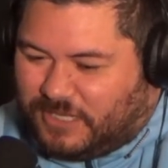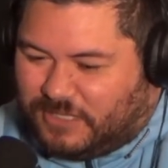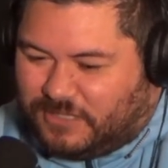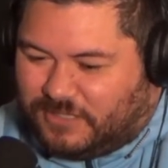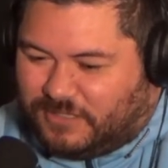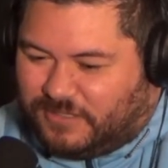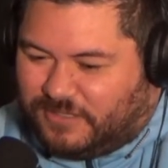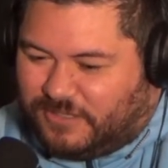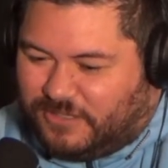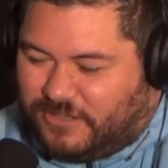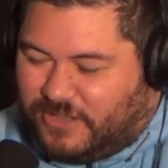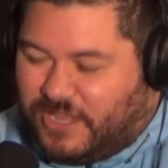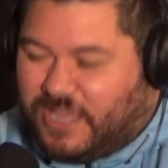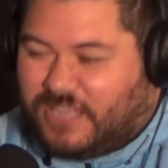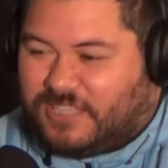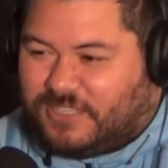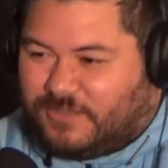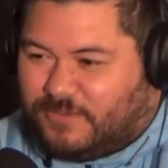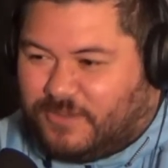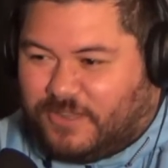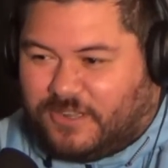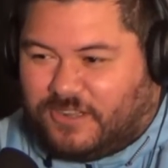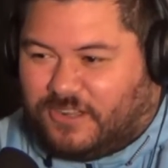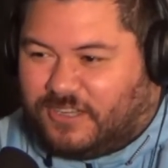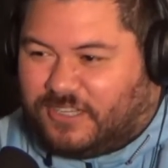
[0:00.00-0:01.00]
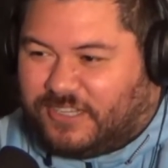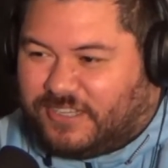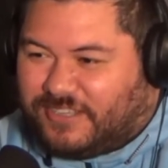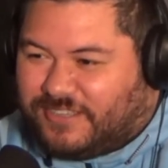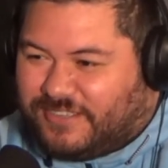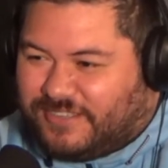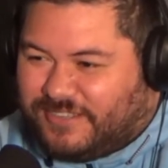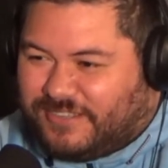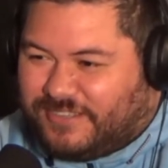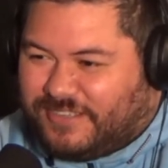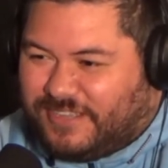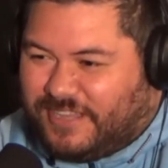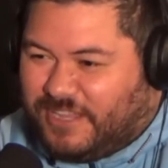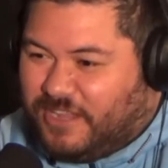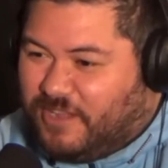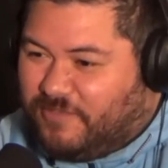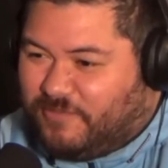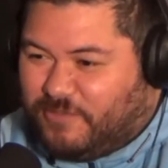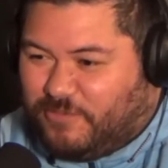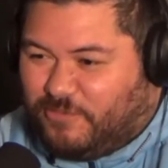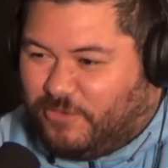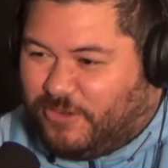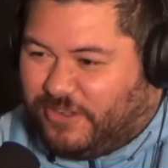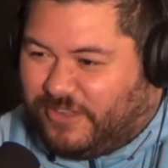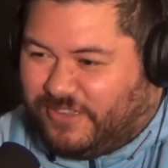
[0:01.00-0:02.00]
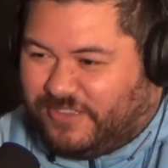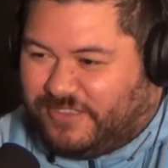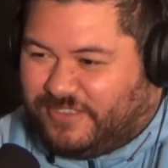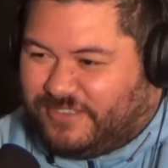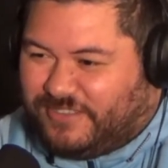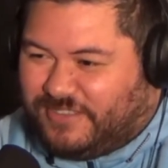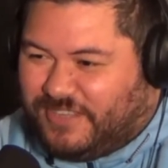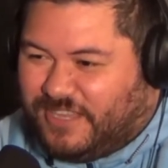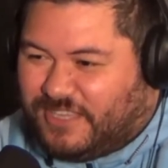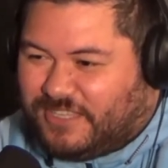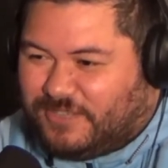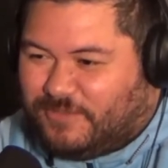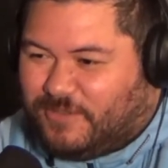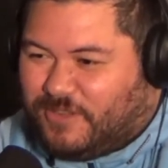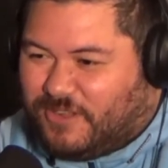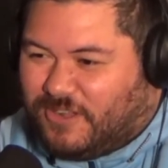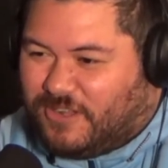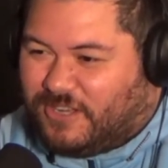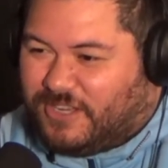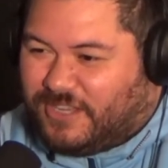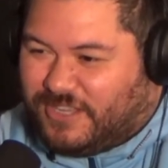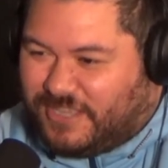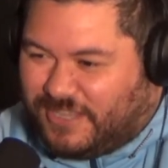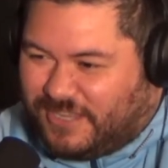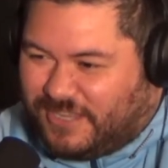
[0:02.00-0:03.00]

man, you had to wear a collar everywhere. You had to wear a